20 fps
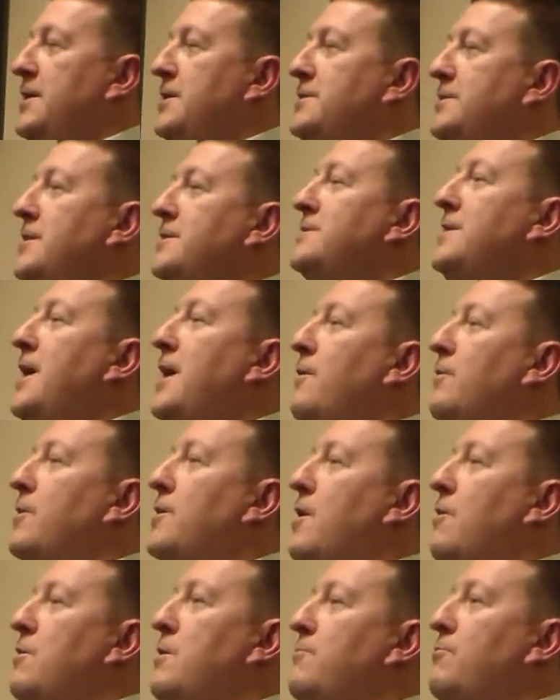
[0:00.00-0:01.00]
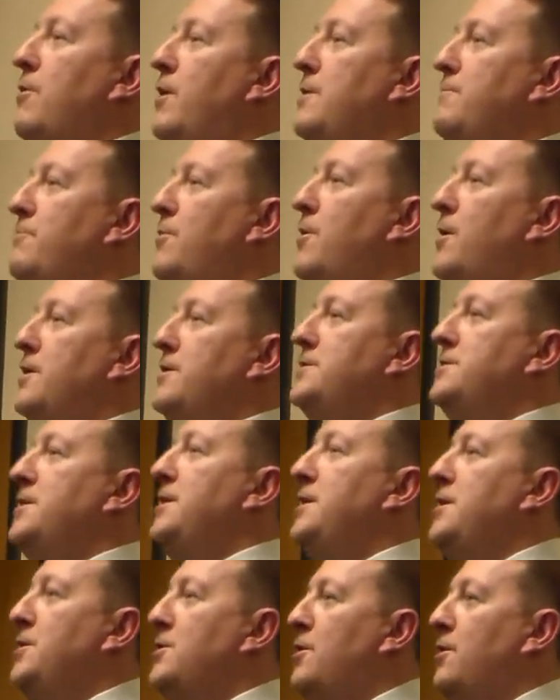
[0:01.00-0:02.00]
He sits down with Curry Breitbart,
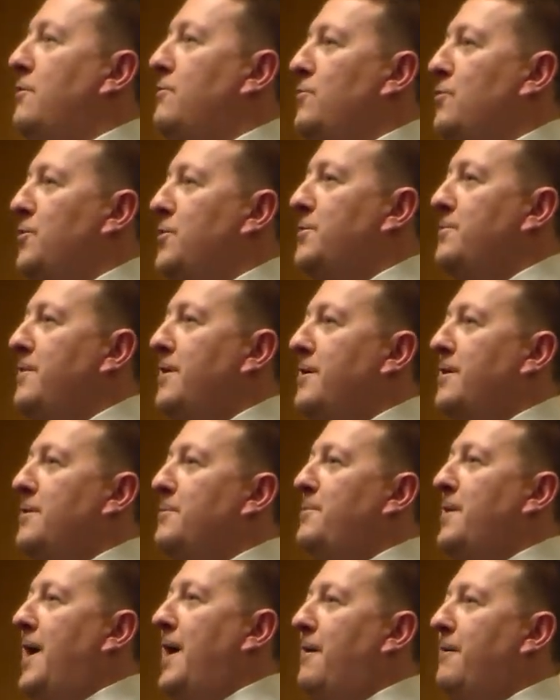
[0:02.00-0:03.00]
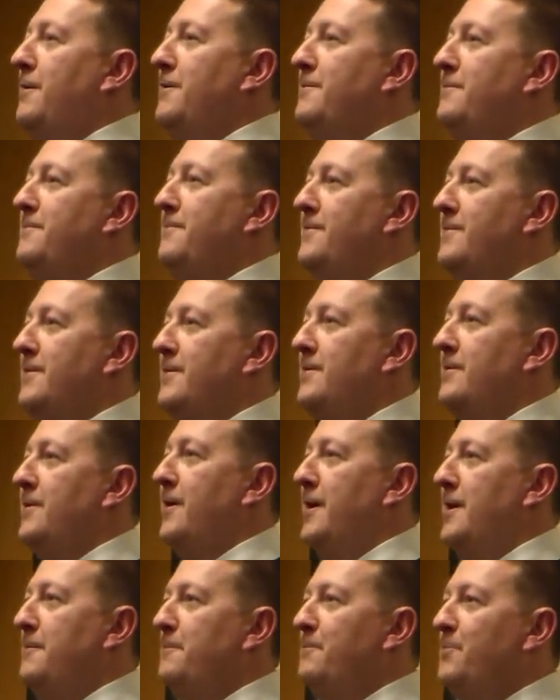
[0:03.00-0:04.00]
CEO of North American Power.
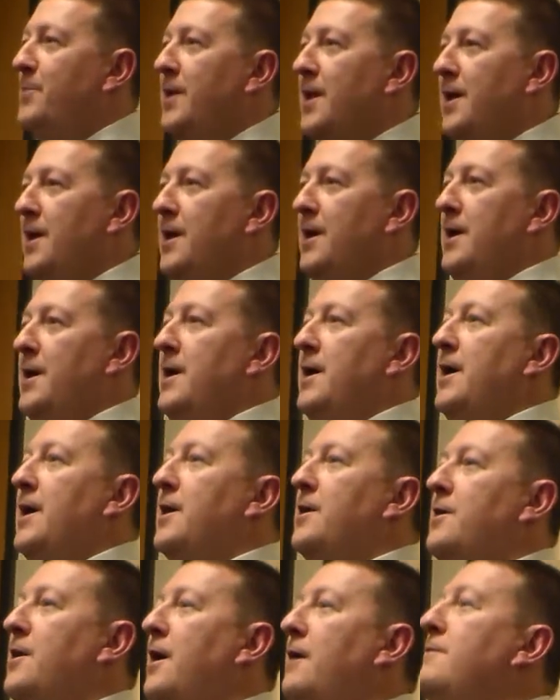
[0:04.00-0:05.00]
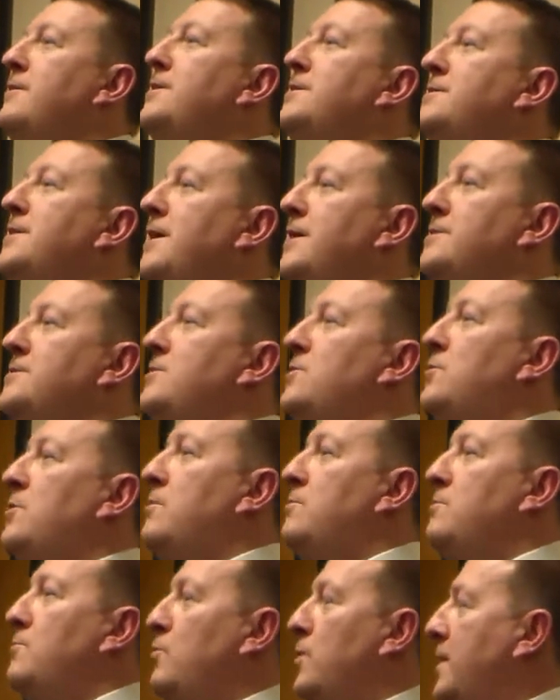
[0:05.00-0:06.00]
Right? And Curry says to
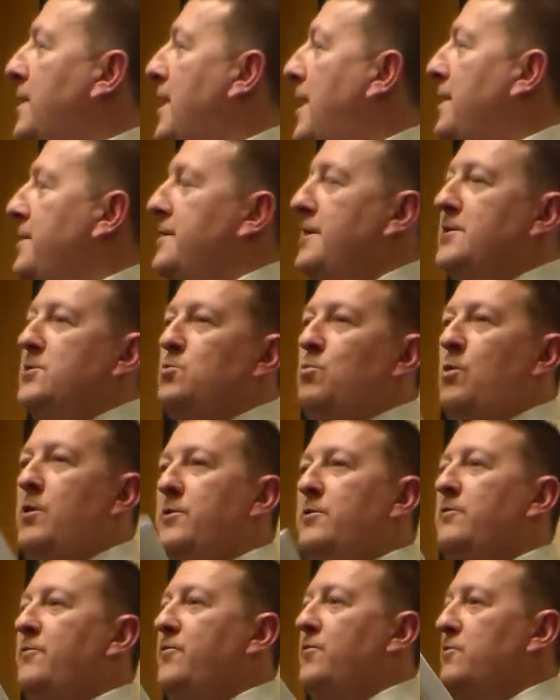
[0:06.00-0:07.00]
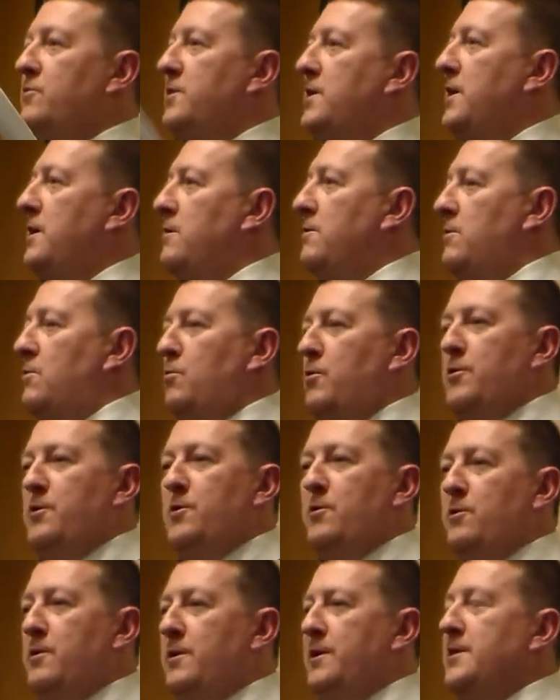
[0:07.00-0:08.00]
him, we got this wonderful deal, we're
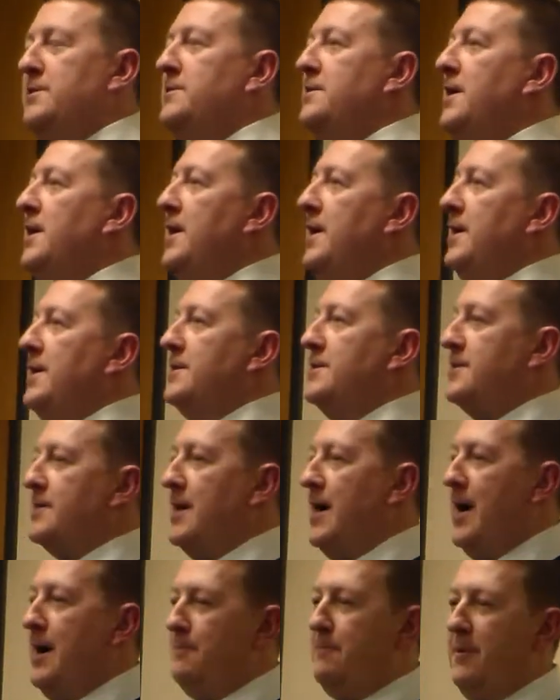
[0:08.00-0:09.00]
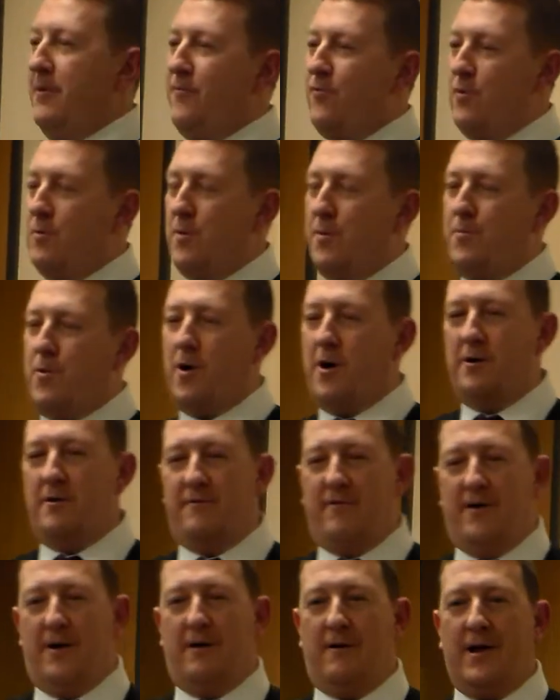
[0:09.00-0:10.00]
doing this. Scott, my former partner,
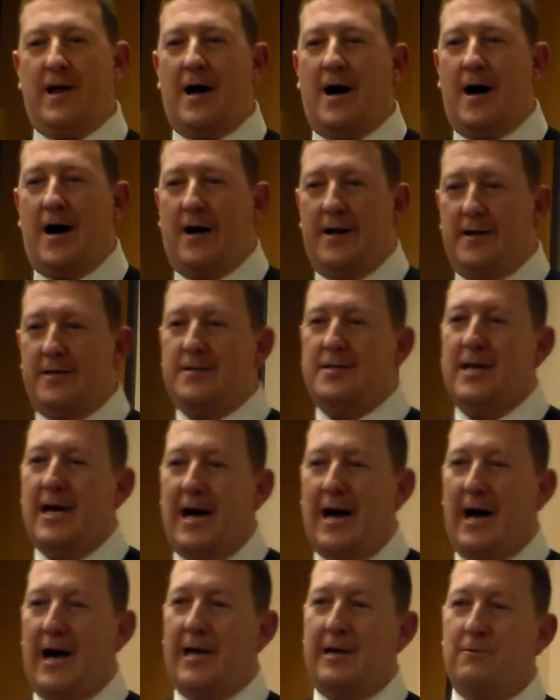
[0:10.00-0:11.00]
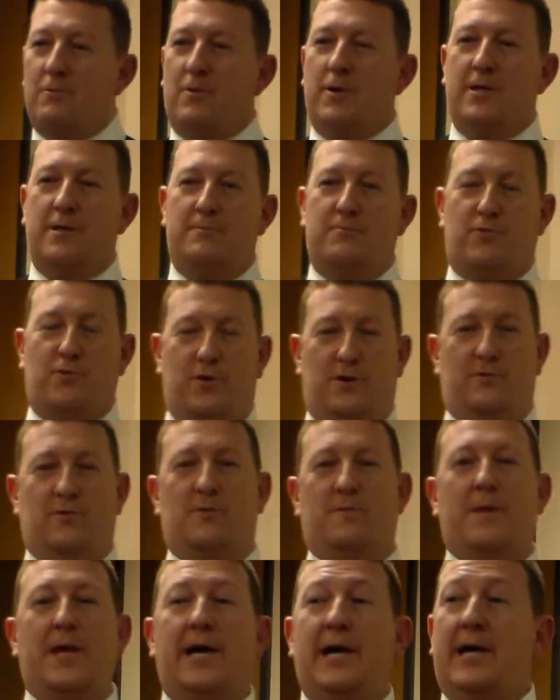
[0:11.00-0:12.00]
very honest guy in the
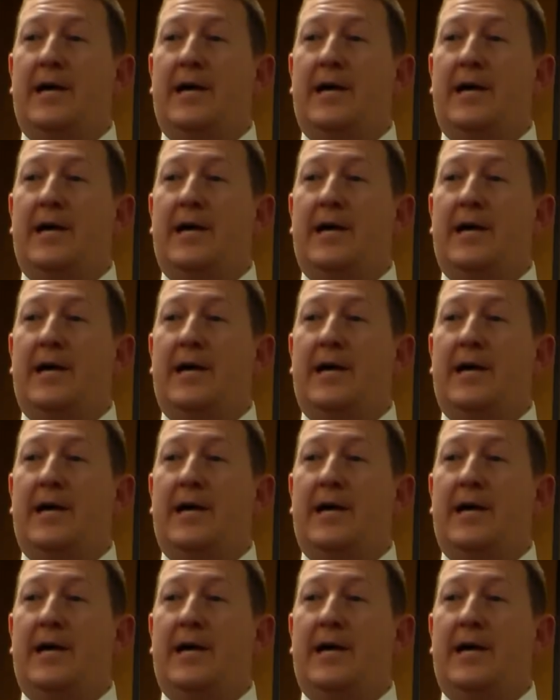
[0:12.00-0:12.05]
boardroom.